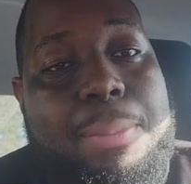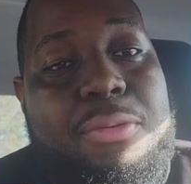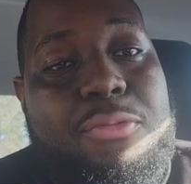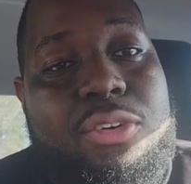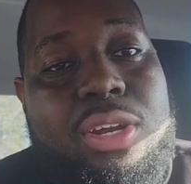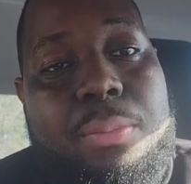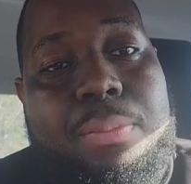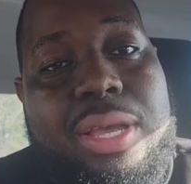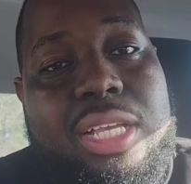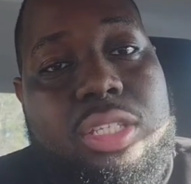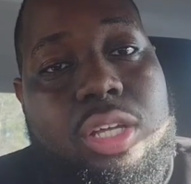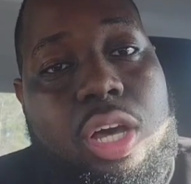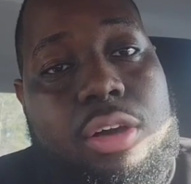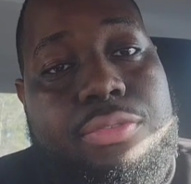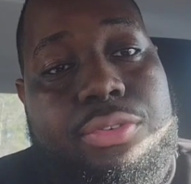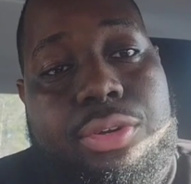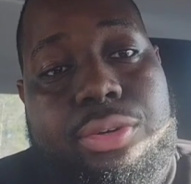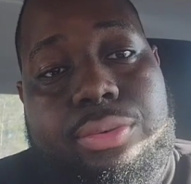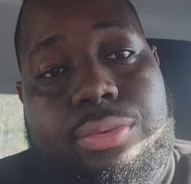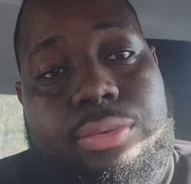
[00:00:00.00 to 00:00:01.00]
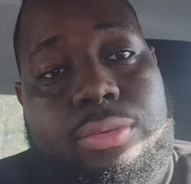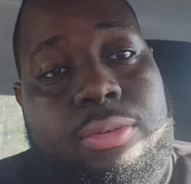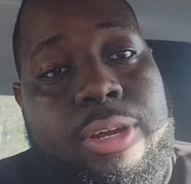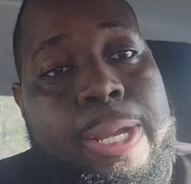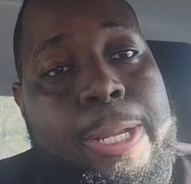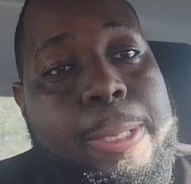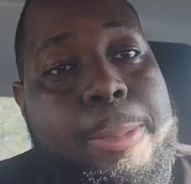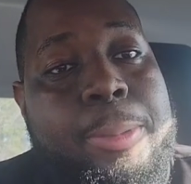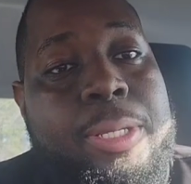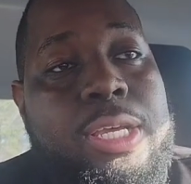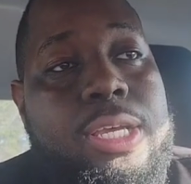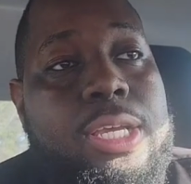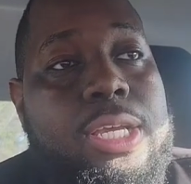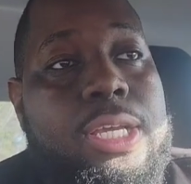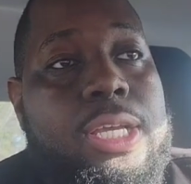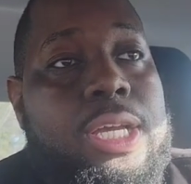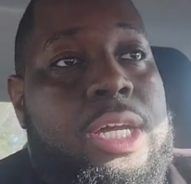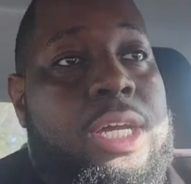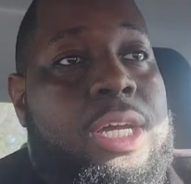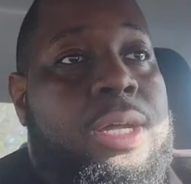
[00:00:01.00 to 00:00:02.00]
for the best offer, right?
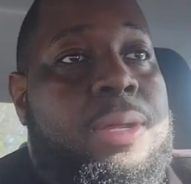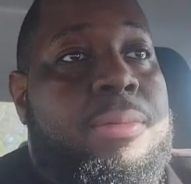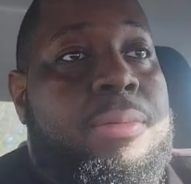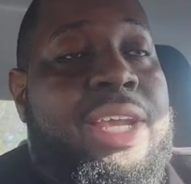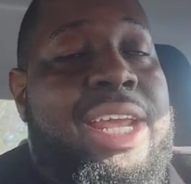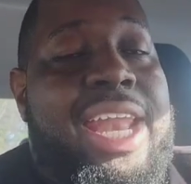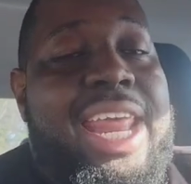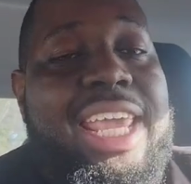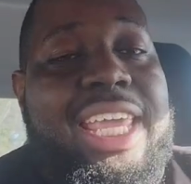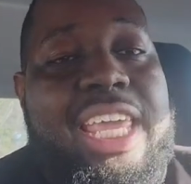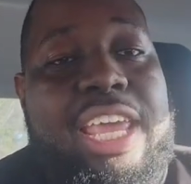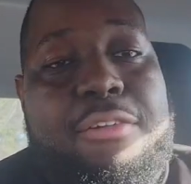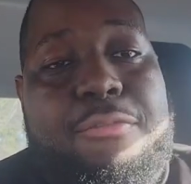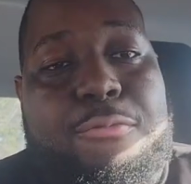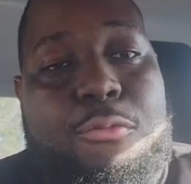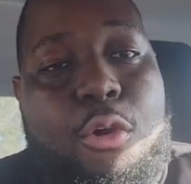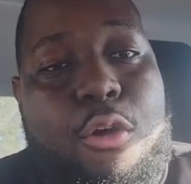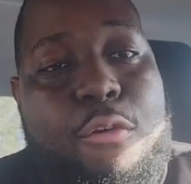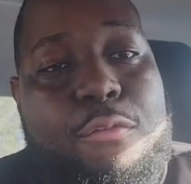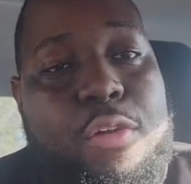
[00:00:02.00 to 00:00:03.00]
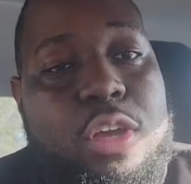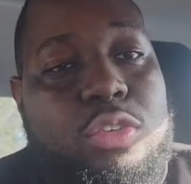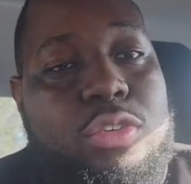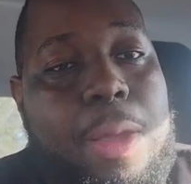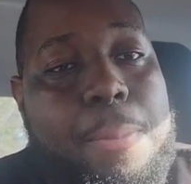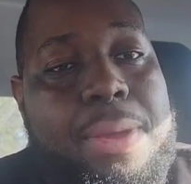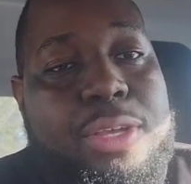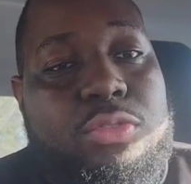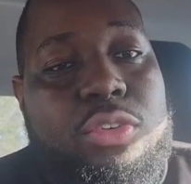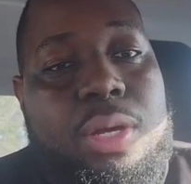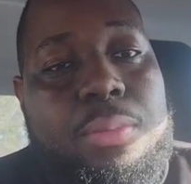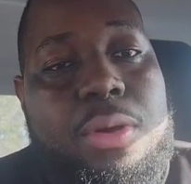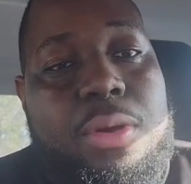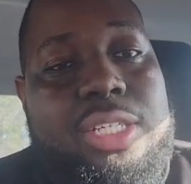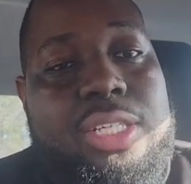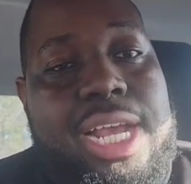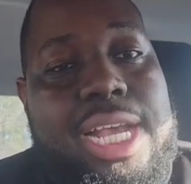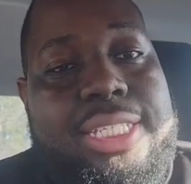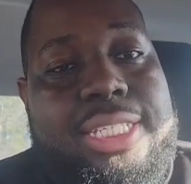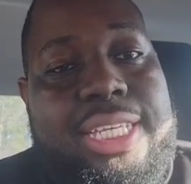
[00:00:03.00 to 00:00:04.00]
Can they get 4 first-round picks for Lamar
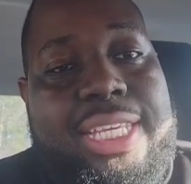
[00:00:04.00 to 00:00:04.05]
Jackson?